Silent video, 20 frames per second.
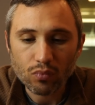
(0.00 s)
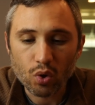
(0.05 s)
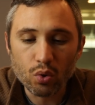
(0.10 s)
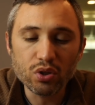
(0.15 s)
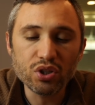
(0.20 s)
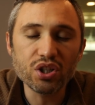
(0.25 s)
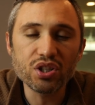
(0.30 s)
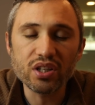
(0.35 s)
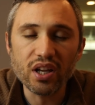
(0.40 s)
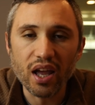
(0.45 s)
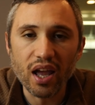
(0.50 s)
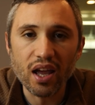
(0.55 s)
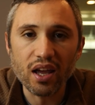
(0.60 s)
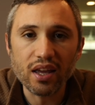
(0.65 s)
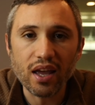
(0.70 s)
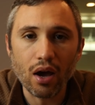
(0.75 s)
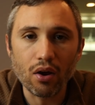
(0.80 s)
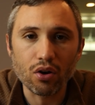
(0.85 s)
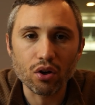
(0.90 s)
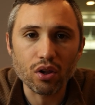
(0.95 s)
which is a
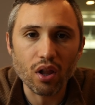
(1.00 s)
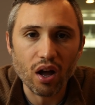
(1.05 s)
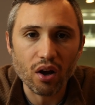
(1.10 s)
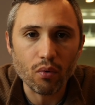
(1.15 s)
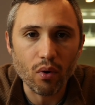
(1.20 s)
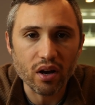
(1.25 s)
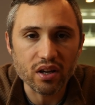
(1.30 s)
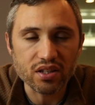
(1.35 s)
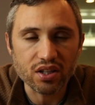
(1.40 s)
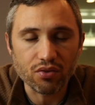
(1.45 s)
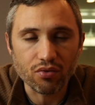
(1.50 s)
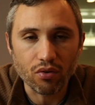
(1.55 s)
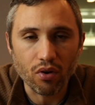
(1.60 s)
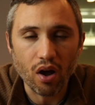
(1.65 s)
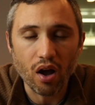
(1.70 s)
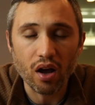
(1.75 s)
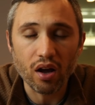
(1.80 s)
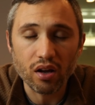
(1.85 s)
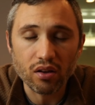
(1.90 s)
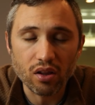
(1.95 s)

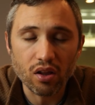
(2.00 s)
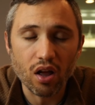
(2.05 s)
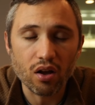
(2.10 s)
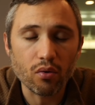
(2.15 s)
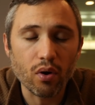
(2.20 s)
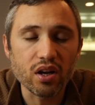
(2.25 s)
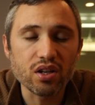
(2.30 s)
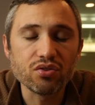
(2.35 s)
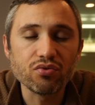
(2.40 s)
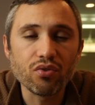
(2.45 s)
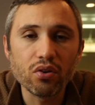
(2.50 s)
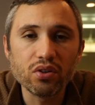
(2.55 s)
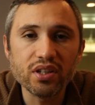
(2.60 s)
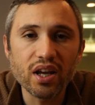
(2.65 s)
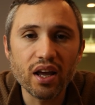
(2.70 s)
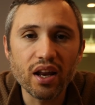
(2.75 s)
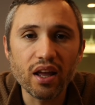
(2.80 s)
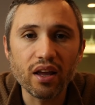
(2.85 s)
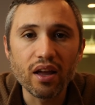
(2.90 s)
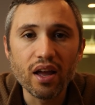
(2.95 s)
counterclockwise clockwise
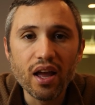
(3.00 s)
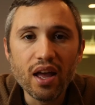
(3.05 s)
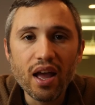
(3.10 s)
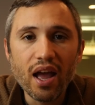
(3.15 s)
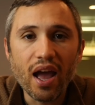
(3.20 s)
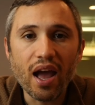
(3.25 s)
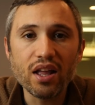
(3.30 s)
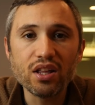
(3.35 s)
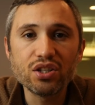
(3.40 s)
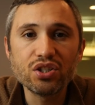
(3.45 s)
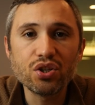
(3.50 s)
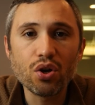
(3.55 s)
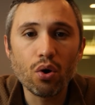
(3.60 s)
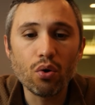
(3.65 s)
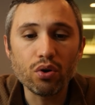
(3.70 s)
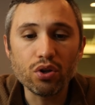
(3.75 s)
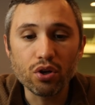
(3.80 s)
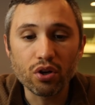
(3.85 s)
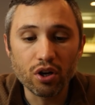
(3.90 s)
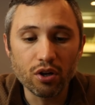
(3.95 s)
rotating. And
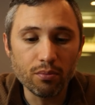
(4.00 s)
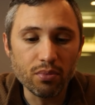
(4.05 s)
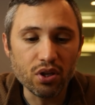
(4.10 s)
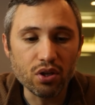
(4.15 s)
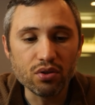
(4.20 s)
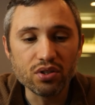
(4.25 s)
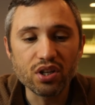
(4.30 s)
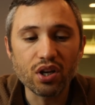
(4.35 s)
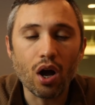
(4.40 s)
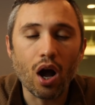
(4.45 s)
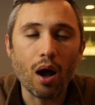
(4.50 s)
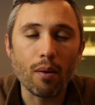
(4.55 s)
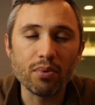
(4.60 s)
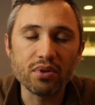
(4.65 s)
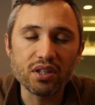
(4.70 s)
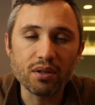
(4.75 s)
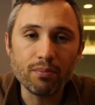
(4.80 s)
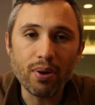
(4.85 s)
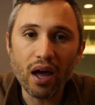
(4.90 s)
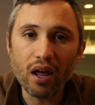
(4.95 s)
so you're going to be using
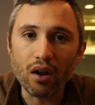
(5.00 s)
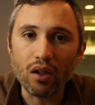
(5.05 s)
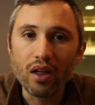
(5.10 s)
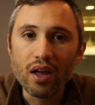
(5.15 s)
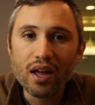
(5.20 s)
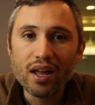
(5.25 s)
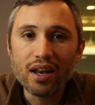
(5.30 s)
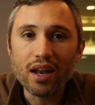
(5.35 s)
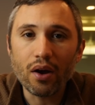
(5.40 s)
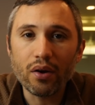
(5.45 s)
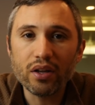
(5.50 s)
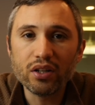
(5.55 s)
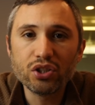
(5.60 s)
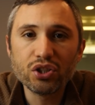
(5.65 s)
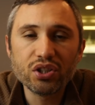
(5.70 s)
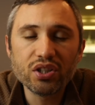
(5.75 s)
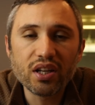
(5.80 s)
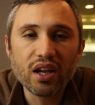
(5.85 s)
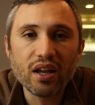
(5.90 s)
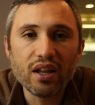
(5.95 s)
opposite pedal. Now,
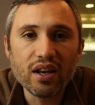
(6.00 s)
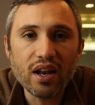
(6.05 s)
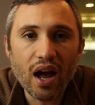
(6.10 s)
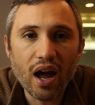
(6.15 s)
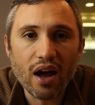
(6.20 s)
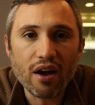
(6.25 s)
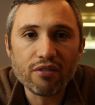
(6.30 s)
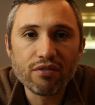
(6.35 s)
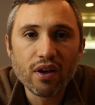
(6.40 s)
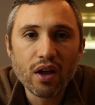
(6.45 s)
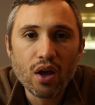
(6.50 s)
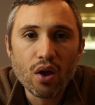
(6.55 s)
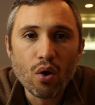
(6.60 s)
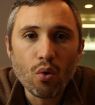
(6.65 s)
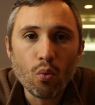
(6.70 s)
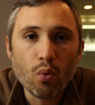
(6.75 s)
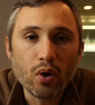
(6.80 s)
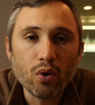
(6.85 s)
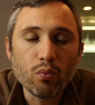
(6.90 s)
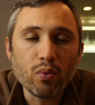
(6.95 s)
interesting enough,
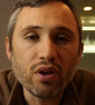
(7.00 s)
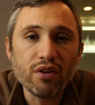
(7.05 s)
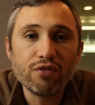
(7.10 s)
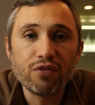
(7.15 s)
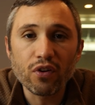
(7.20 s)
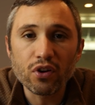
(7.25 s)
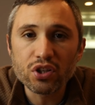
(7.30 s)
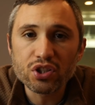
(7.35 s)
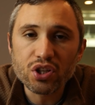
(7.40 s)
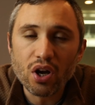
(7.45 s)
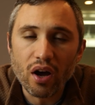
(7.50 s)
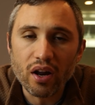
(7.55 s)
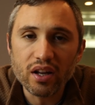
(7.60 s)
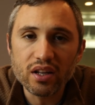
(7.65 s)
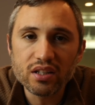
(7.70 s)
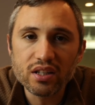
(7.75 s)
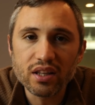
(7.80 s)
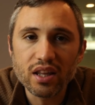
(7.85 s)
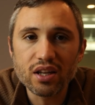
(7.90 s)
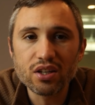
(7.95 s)
when we first got
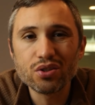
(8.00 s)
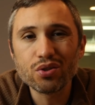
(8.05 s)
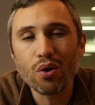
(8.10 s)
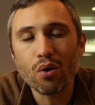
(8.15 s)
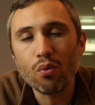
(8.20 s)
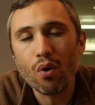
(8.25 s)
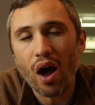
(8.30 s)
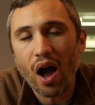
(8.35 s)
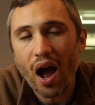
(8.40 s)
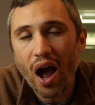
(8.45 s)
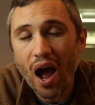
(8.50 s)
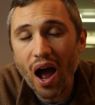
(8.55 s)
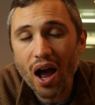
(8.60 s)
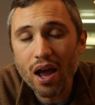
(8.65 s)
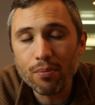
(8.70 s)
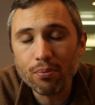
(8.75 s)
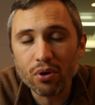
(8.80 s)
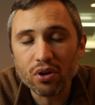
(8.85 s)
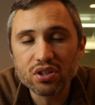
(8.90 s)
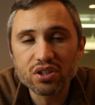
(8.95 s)
into this,
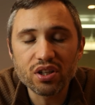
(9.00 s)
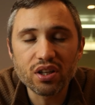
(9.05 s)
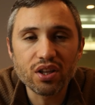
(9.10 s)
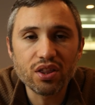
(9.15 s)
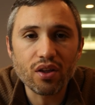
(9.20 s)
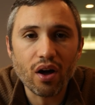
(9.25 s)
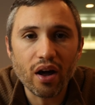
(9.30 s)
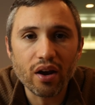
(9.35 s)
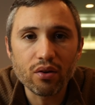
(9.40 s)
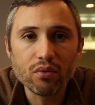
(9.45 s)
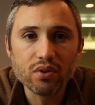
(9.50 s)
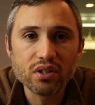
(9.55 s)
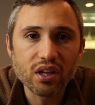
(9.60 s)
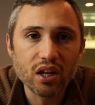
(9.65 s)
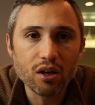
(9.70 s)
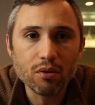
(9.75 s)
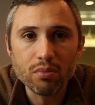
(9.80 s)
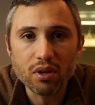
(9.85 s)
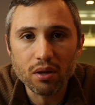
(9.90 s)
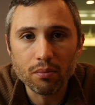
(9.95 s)
I personally thought it was
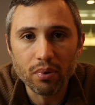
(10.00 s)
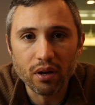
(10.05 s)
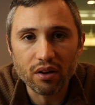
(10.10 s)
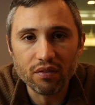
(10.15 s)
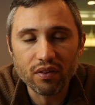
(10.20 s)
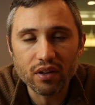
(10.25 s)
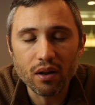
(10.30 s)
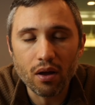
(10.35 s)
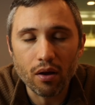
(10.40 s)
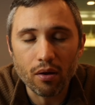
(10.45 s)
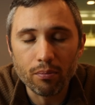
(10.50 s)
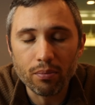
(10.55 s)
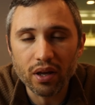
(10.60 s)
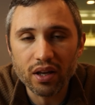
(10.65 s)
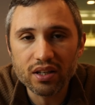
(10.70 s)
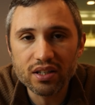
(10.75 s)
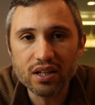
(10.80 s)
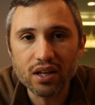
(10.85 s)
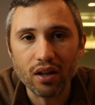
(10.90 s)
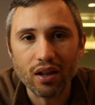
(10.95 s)
going to be a bit of a
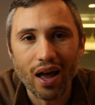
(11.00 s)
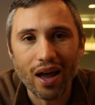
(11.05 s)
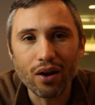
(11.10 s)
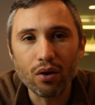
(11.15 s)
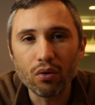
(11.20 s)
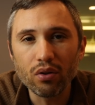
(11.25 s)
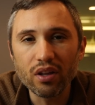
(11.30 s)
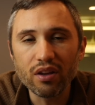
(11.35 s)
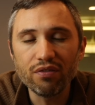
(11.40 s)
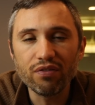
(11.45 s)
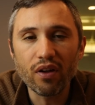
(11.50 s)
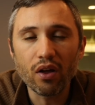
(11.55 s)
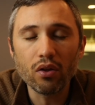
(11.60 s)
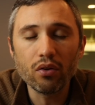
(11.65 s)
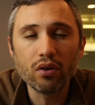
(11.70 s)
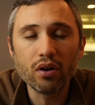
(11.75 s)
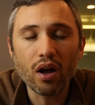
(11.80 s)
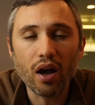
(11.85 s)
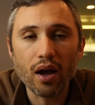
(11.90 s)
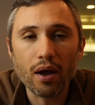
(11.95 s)
big deal. I had only
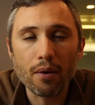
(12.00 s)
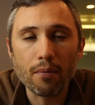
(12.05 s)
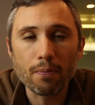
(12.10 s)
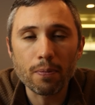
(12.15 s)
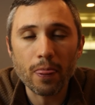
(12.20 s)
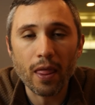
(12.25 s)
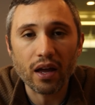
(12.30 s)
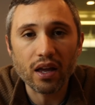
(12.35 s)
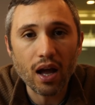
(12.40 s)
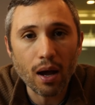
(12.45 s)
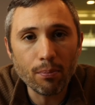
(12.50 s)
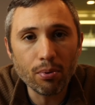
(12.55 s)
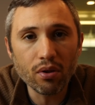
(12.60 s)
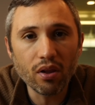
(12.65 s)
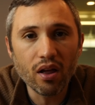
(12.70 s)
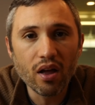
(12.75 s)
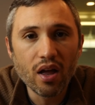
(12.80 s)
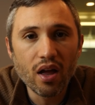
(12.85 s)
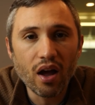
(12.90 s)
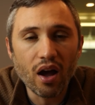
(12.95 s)
flown a
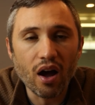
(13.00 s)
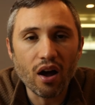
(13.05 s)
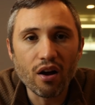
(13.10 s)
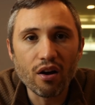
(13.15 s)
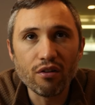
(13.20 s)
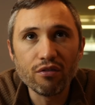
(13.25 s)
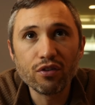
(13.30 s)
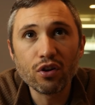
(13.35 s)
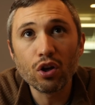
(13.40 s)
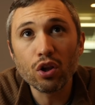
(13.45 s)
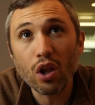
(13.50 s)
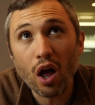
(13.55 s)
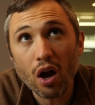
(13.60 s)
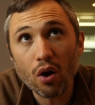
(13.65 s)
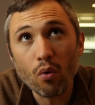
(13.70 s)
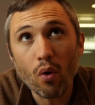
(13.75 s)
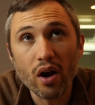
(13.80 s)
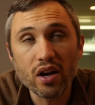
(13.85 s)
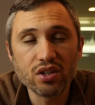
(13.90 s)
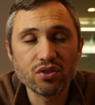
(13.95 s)
couple of
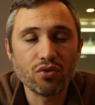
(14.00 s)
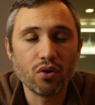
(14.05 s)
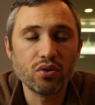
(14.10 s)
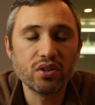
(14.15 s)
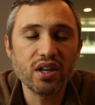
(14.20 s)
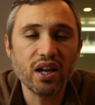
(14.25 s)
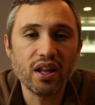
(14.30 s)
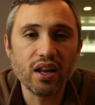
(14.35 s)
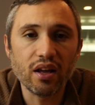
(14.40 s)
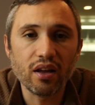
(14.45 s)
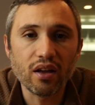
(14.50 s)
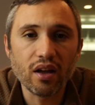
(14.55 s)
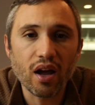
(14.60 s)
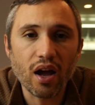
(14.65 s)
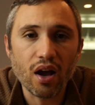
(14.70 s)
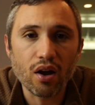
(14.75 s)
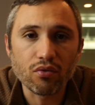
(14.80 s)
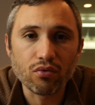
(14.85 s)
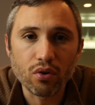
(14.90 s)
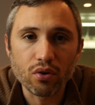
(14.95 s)
clockwise rotating
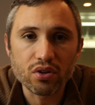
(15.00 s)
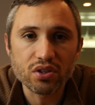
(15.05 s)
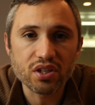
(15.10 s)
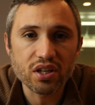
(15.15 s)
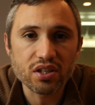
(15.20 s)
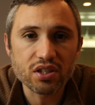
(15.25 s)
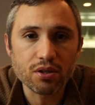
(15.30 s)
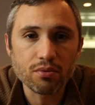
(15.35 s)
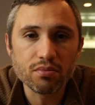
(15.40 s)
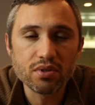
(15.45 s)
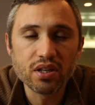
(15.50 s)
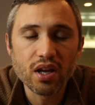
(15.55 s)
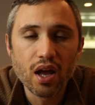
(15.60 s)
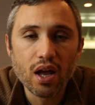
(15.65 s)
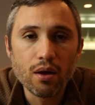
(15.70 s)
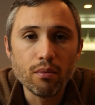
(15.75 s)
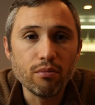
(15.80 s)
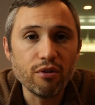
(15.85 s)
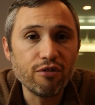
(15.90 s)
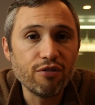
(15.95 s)
rotor systems
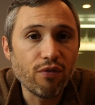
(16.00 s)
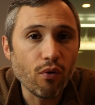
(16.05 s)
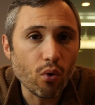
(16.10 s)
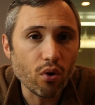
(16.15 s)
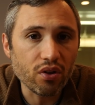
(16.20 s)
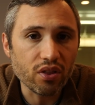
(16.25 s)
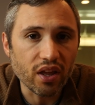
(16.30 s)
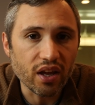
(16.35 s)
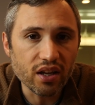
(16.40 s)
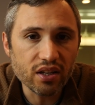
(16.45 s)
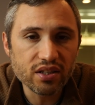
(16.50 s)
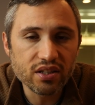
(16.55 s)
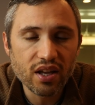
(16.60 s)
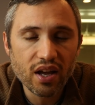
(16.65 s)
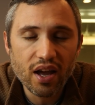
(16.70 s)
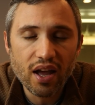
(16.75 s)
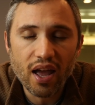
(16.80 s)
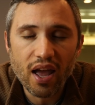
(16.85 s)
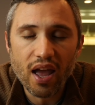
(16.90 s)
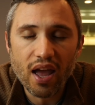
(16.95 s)
before this,
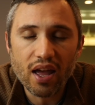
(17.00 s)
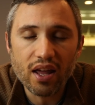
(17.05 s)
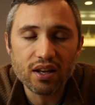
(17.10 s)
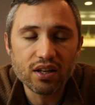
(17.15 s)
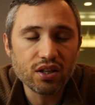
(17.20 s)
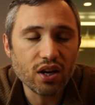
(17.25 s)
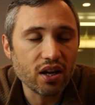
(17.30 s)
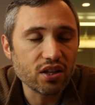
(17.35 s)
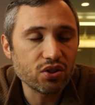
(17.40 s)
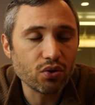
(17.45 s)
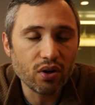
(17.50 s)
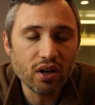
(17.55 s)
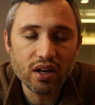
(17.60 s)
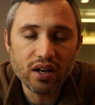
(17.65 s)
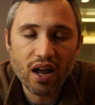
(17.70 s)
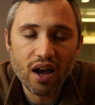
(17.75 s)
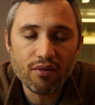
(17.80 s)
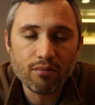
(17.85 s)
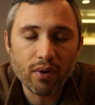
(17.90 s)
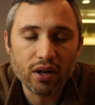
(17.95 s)
and so I
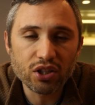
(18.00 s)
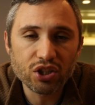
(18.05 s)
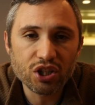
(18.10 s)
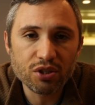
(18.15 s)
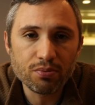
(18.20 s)
didn't have much